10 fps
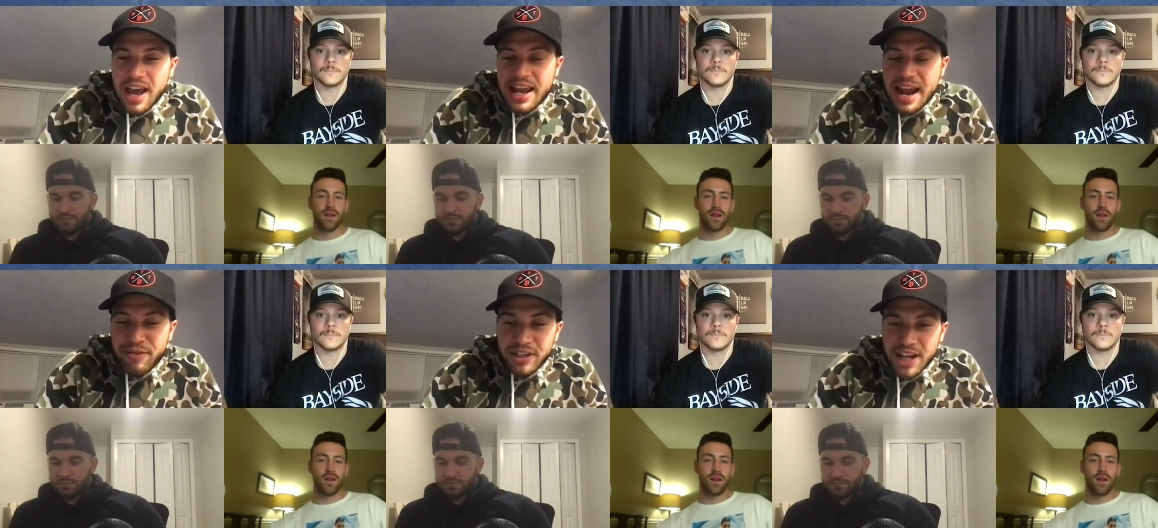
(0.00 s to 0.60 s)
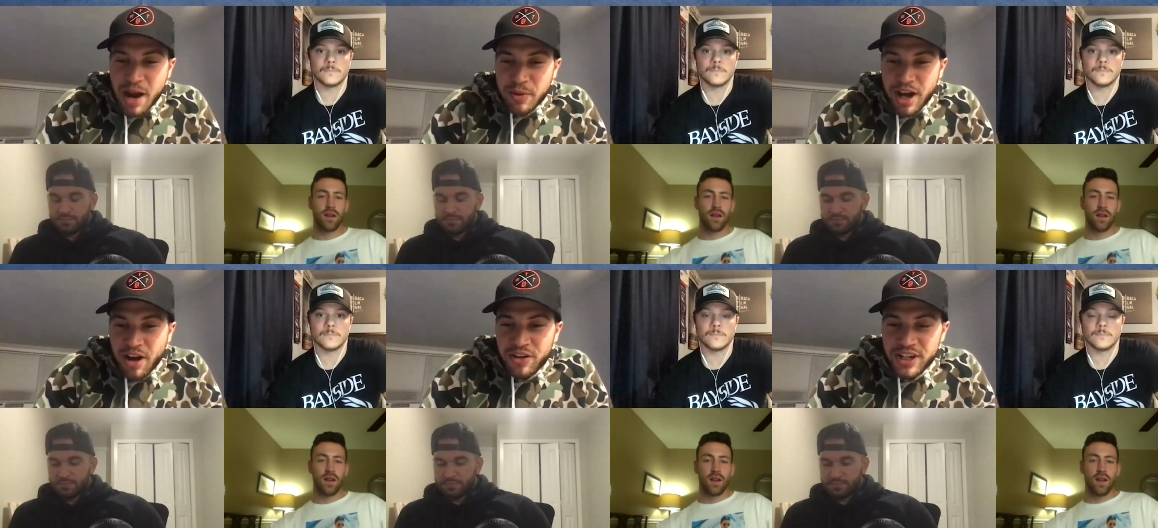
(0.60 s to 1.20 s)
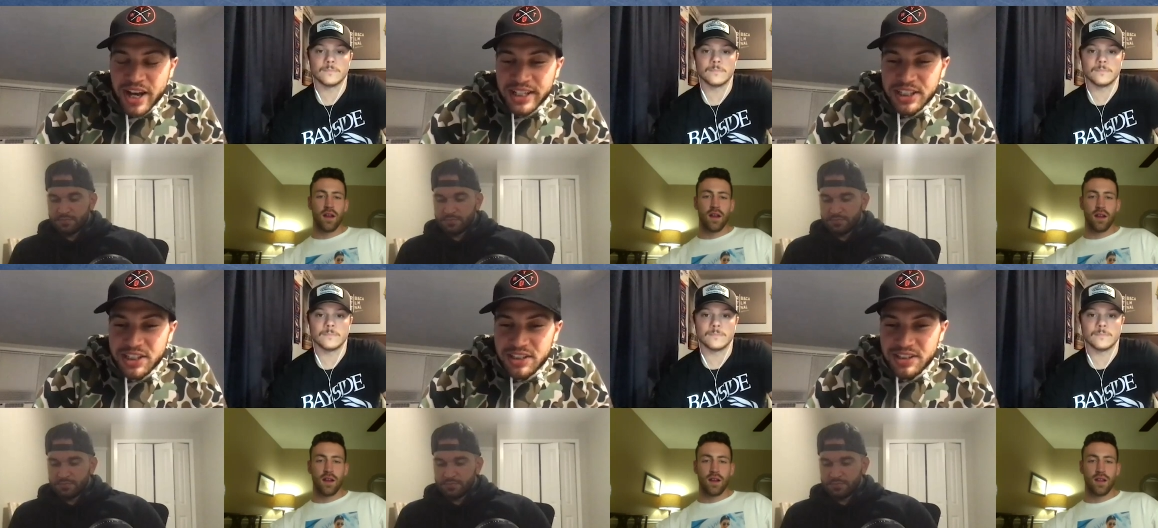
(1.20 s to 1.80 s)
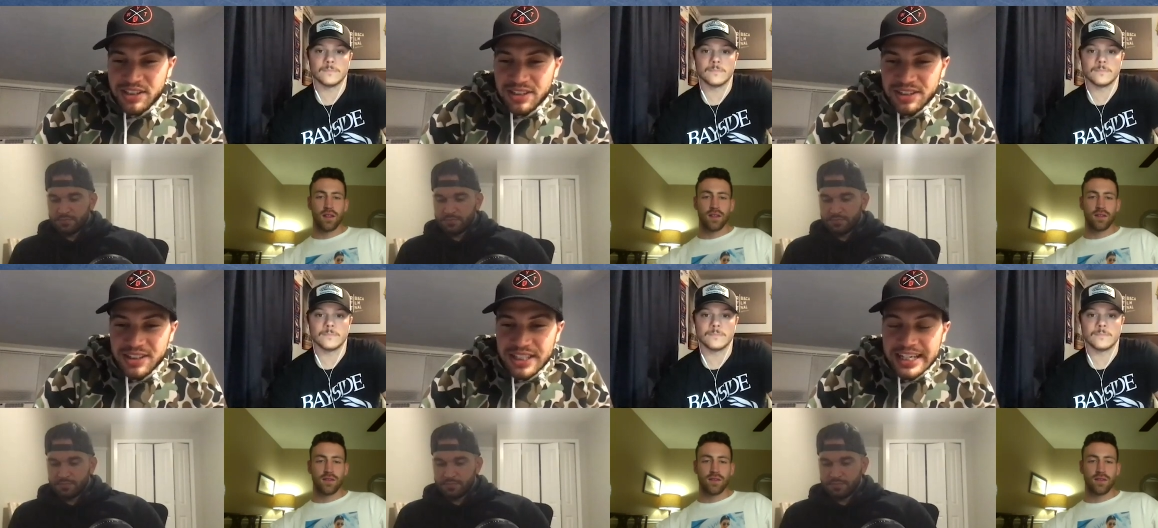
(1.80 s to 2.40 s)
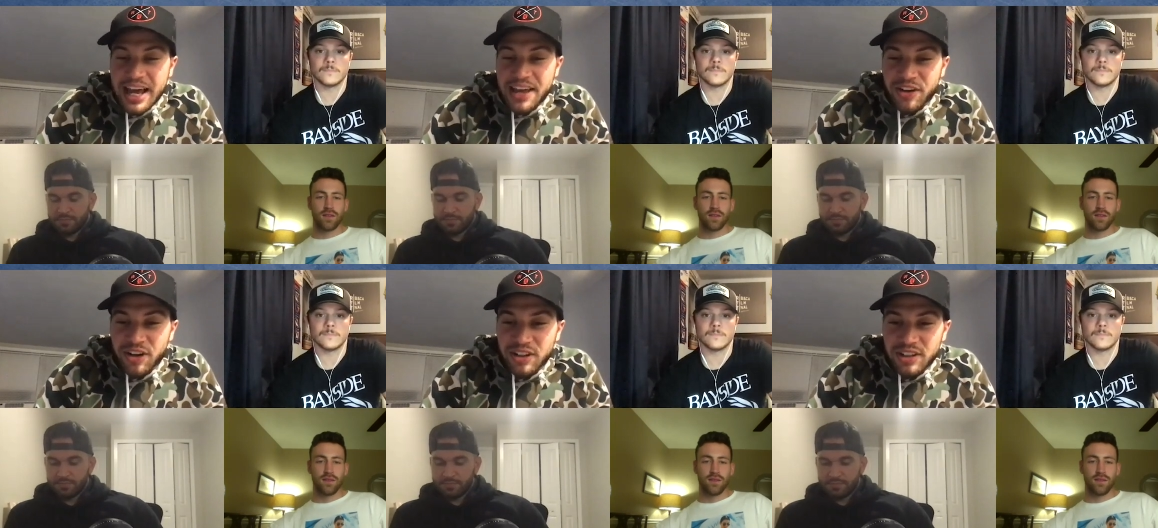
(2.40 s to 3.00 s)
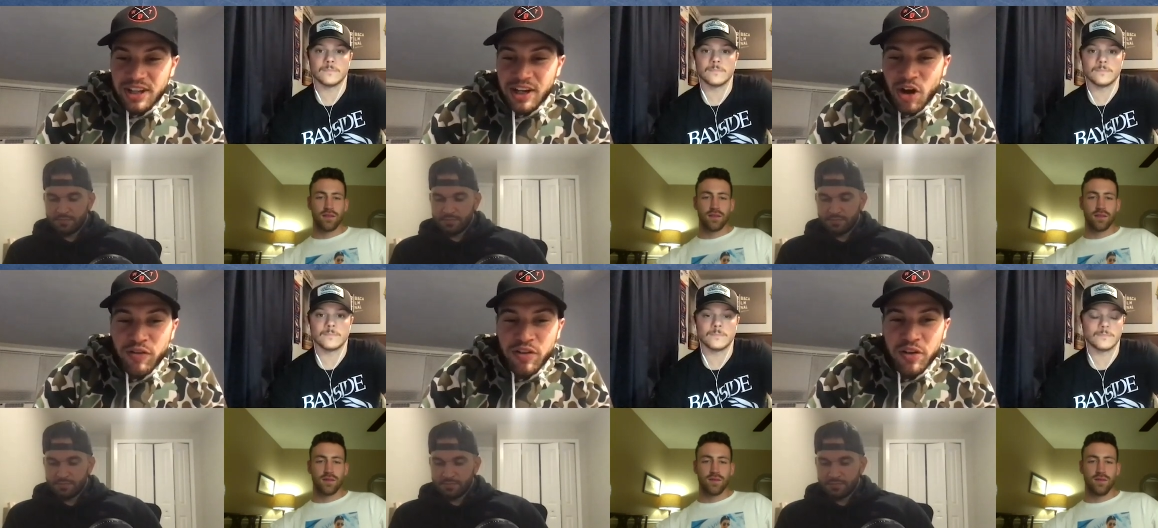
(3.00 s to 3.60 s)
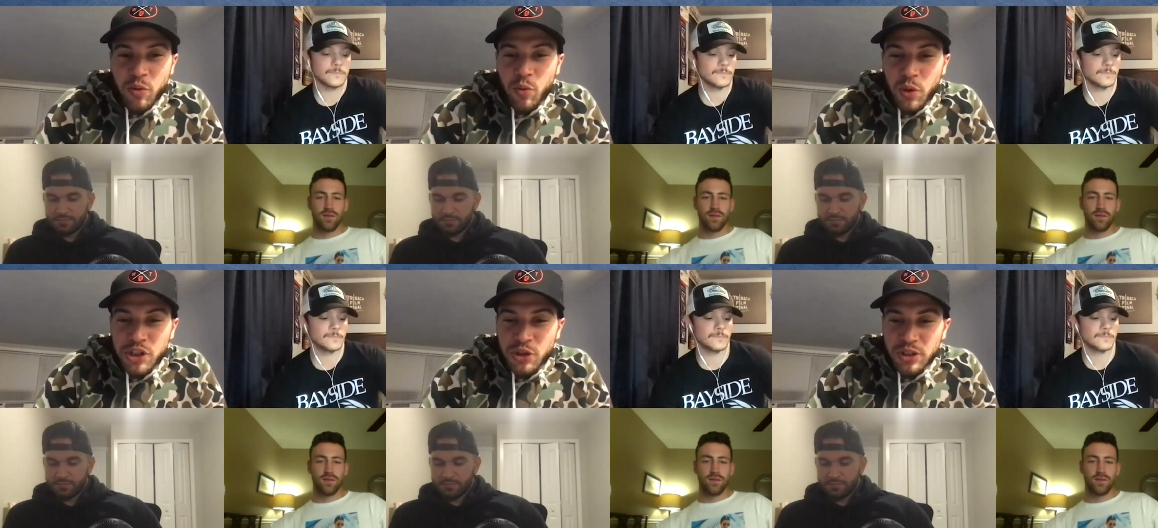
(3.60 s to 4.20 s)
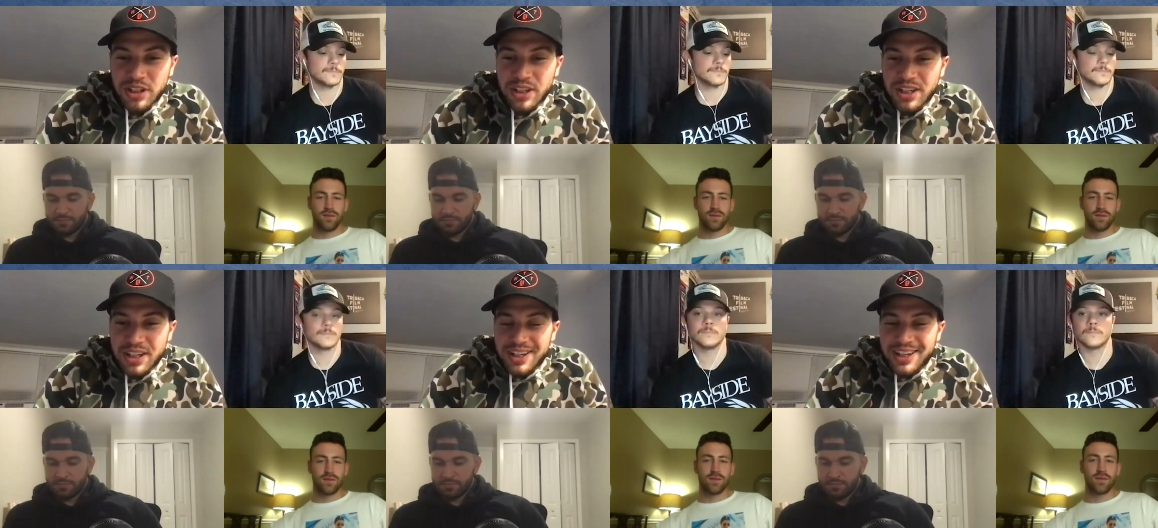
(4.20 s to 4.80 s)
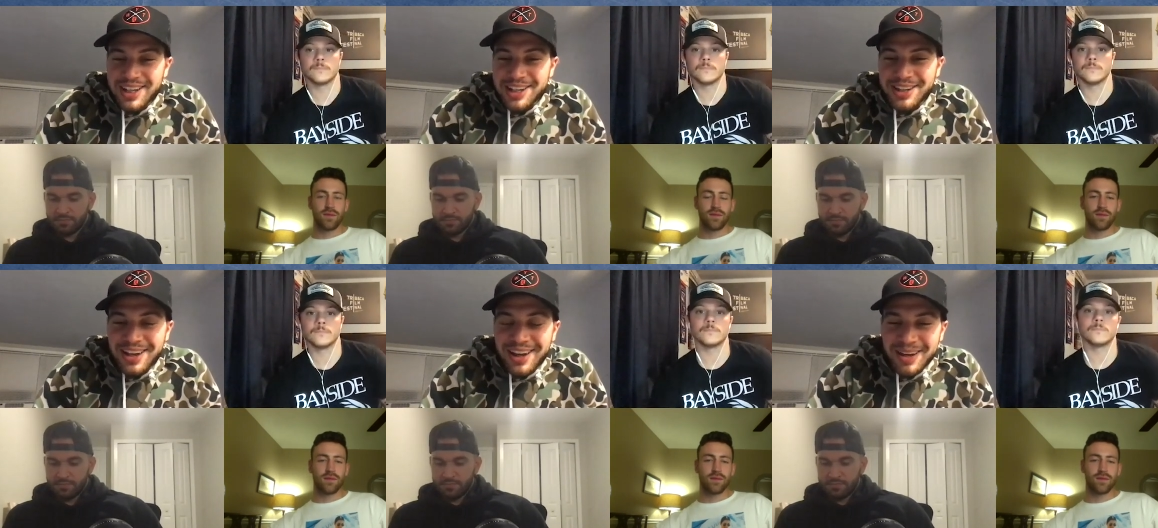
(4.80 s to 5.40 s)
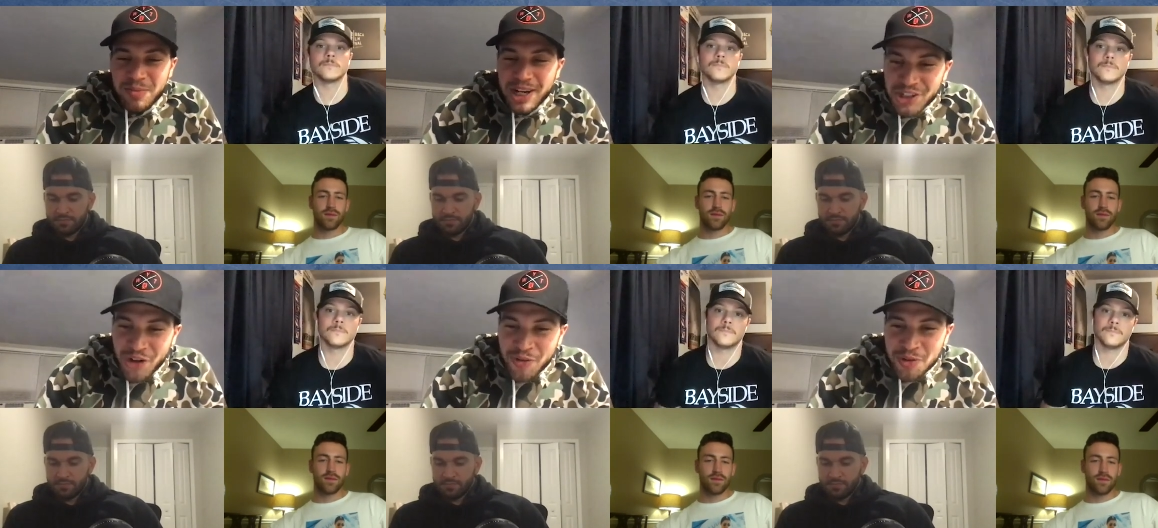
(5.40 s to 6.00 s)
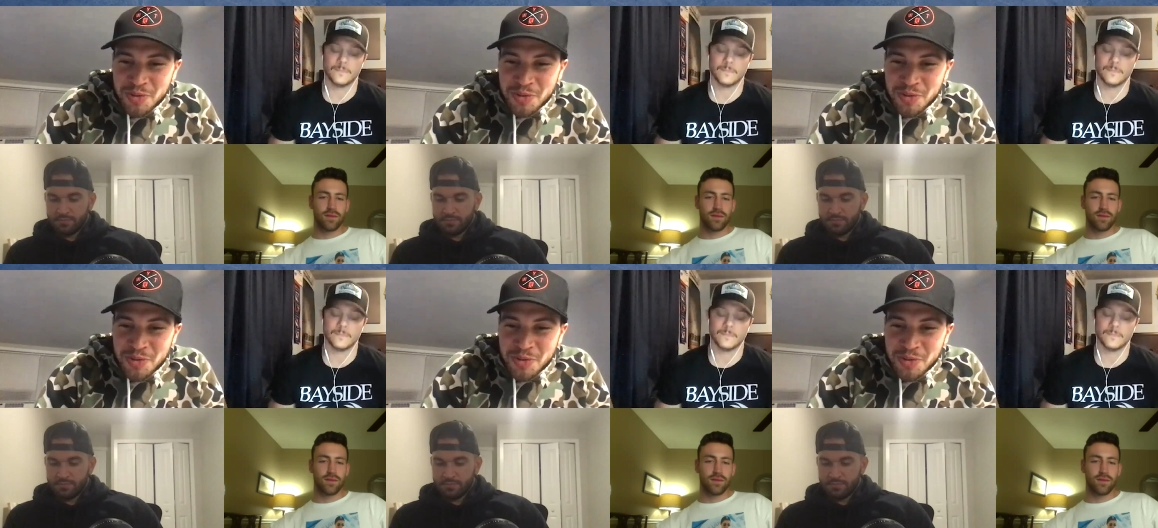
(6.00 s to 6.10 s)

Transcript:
Speaker 1: And every time we got on the ice together, like off a whistle, the Mike Sullivan was